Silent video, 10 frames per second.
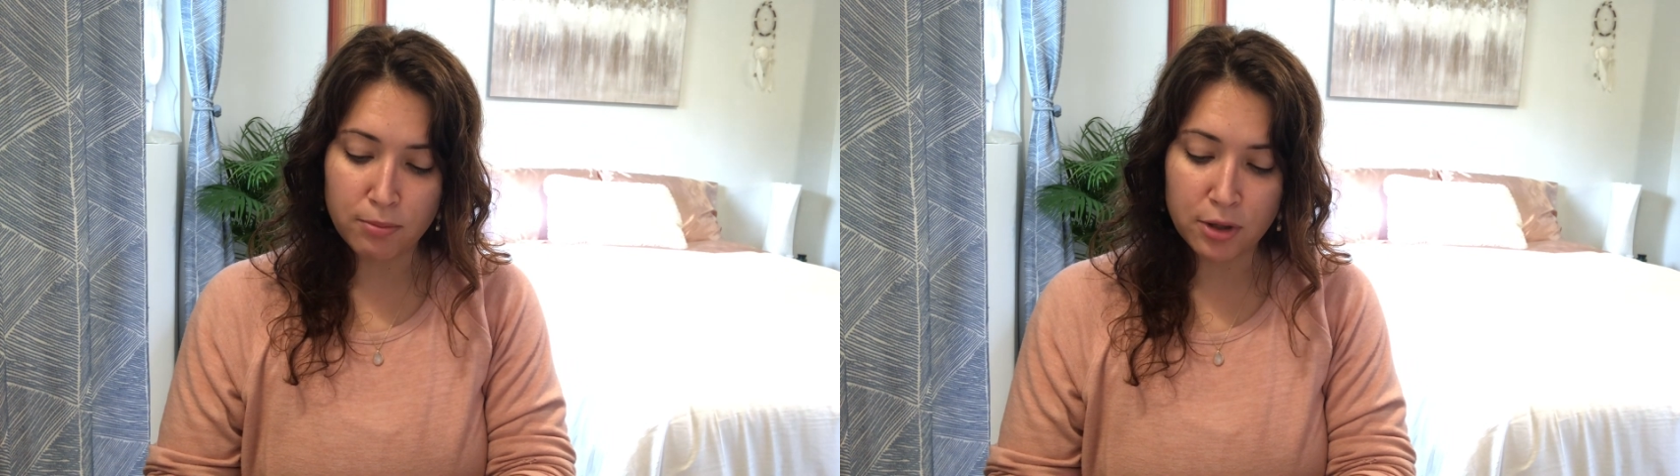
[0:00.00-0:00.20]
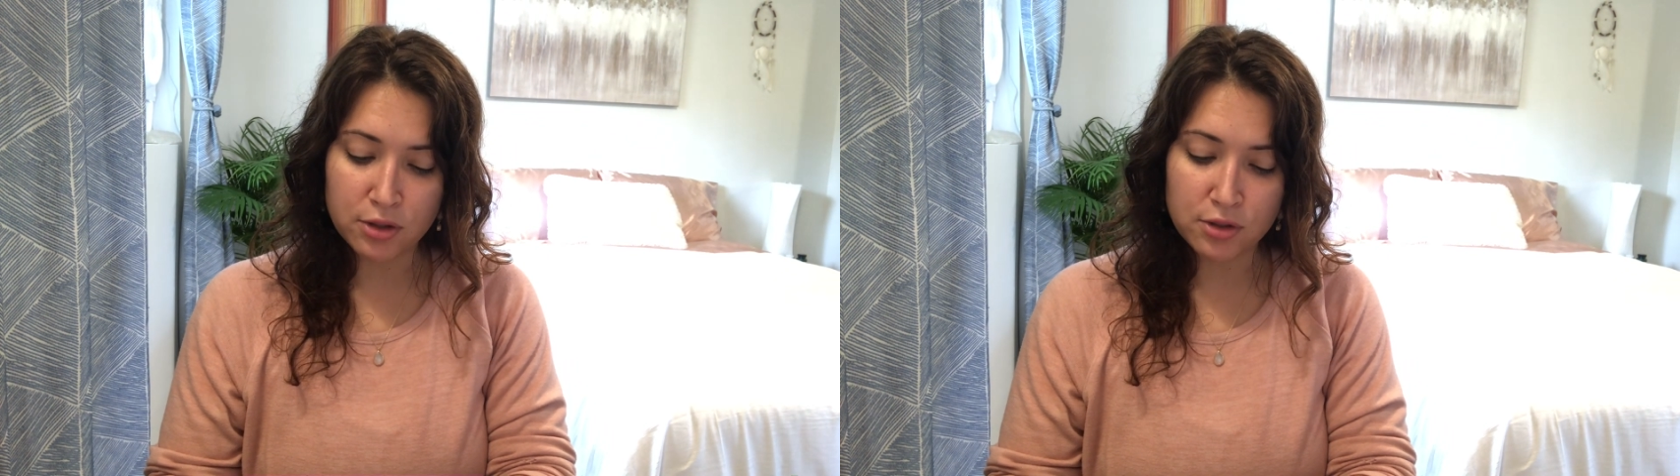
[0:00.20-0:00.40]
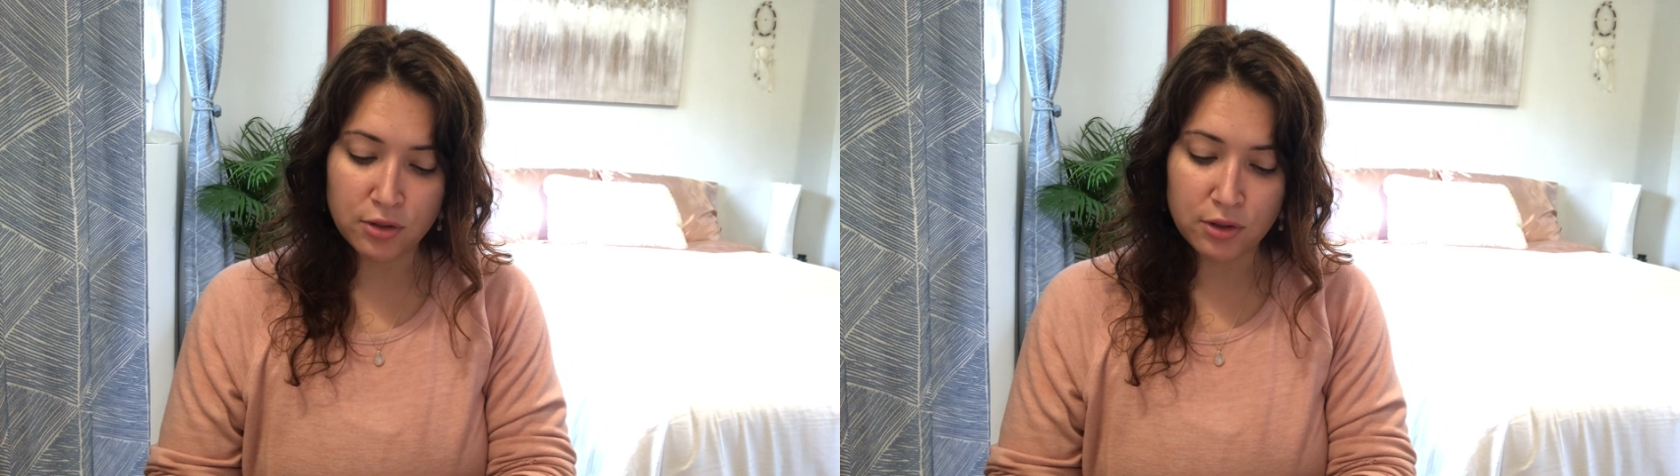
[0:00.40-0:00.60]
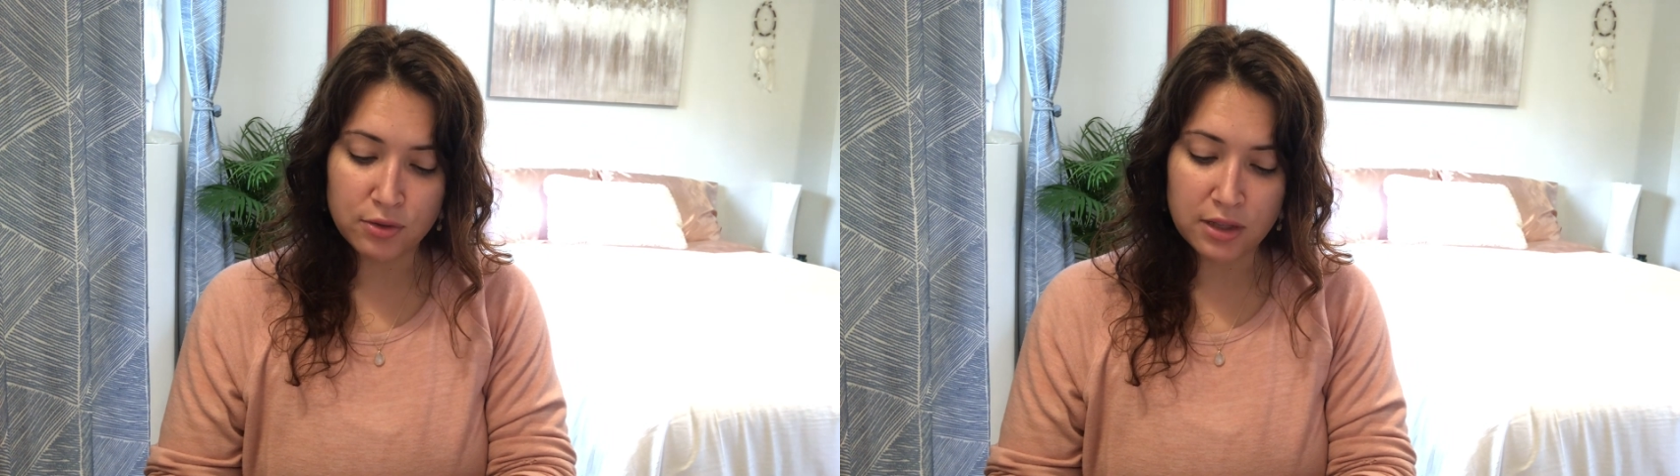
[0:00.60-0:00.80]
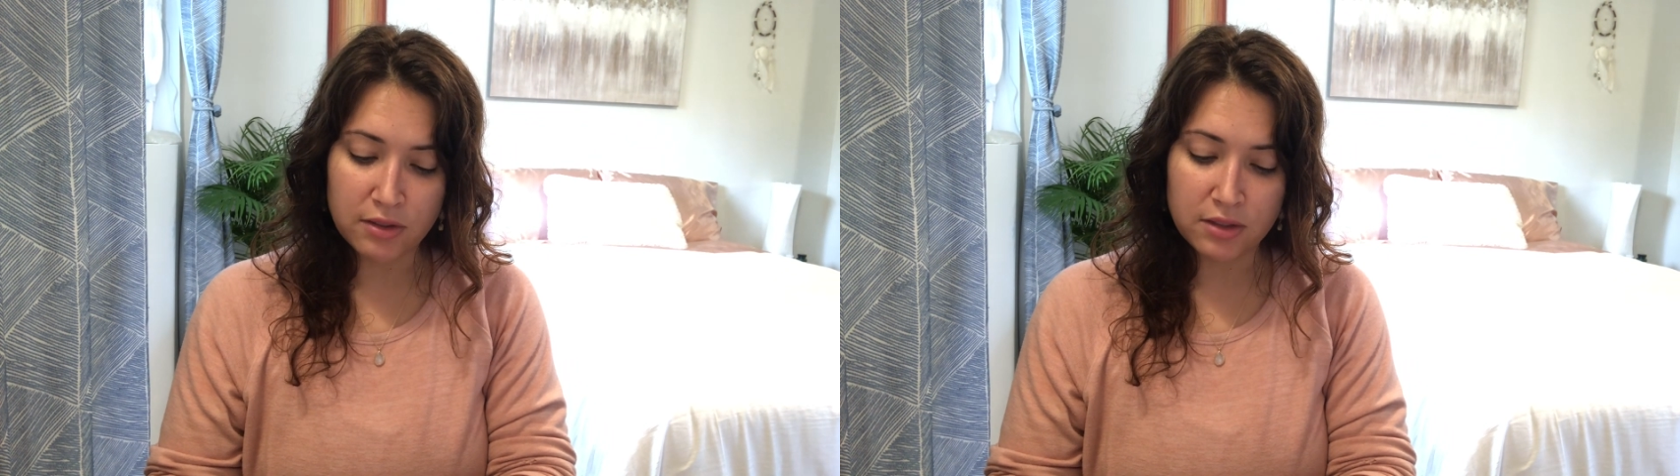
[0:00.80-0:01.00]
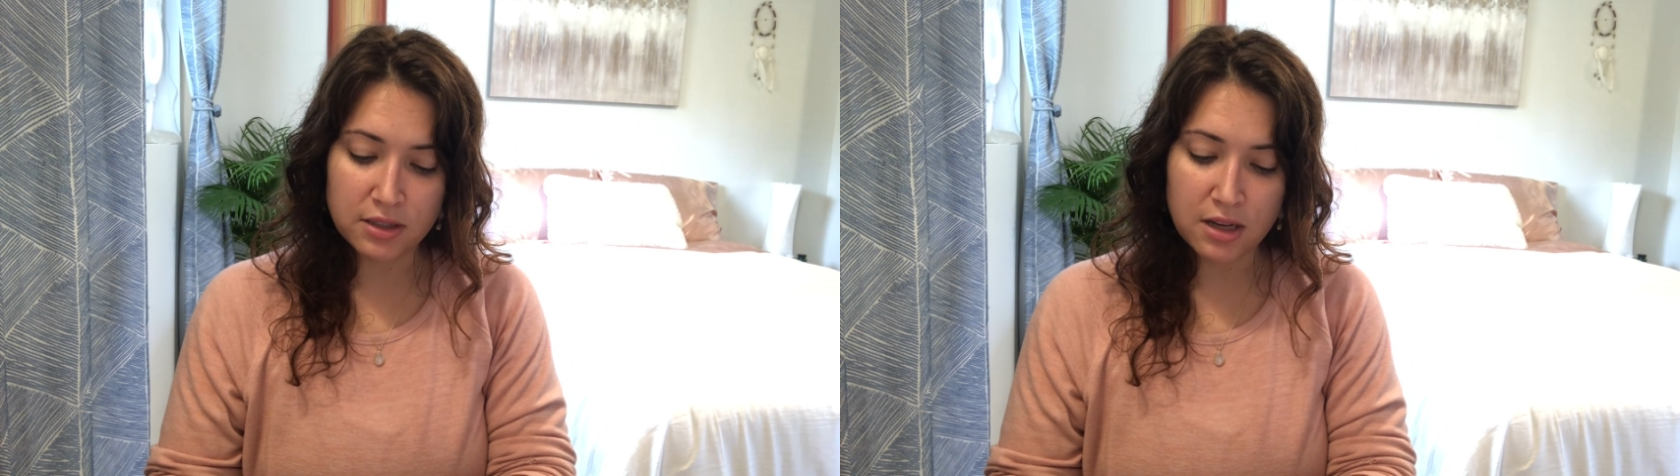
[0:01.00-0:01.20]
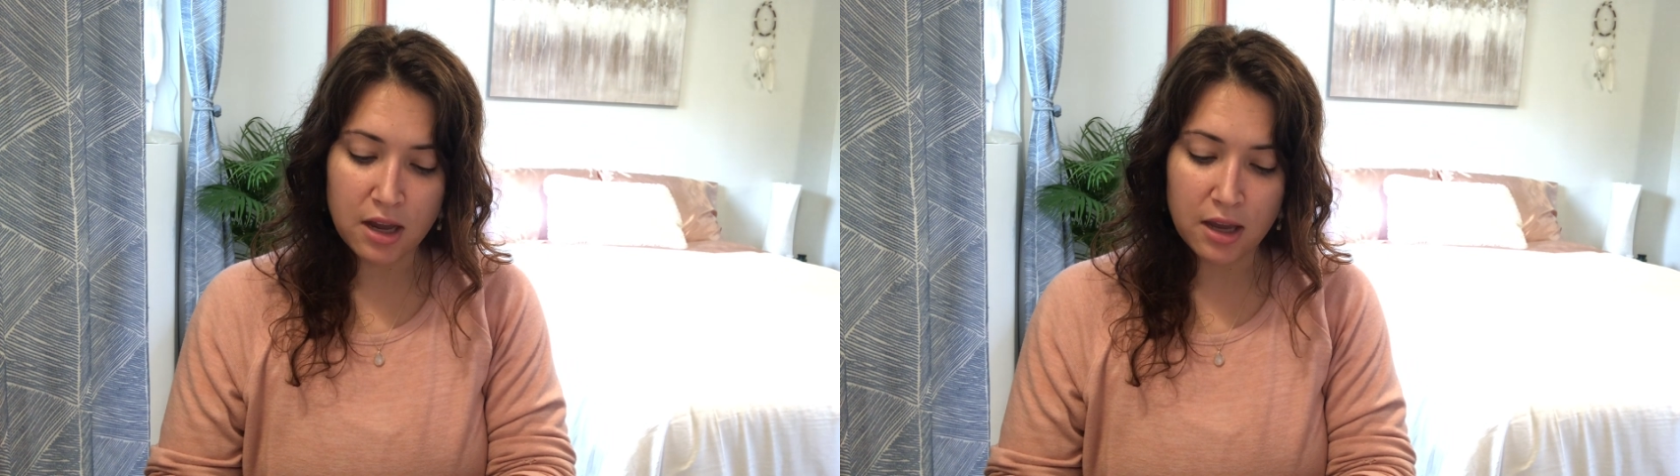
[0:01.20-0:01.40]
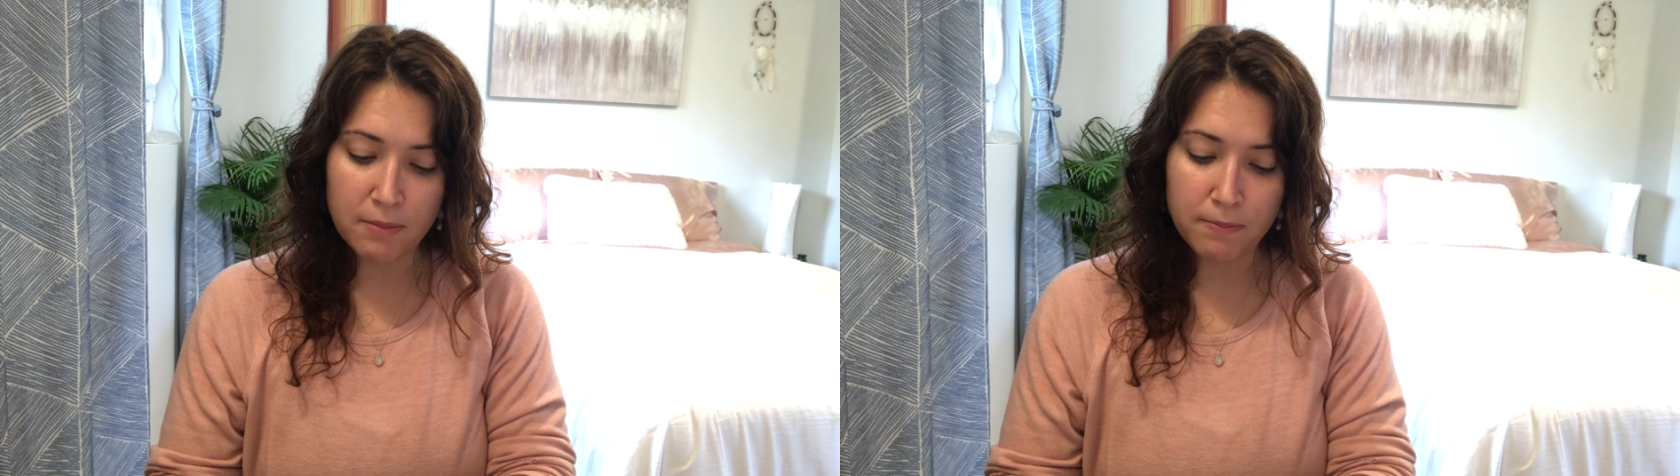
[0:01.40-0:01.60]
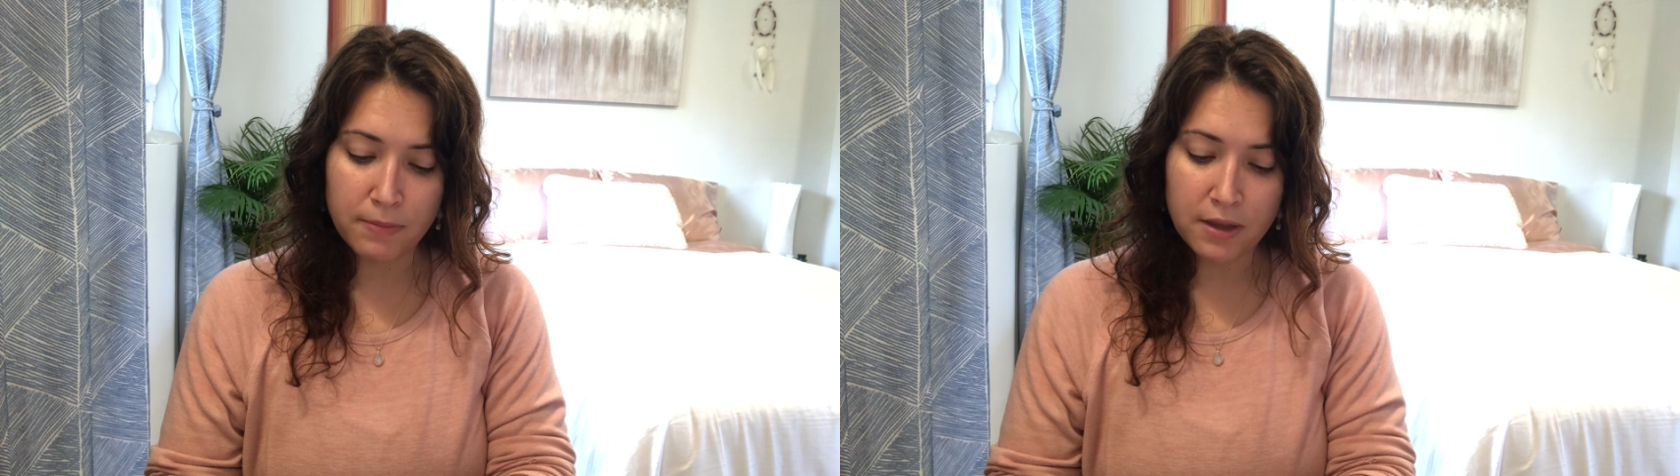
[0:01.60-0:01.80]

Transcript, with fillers: personal use at this time.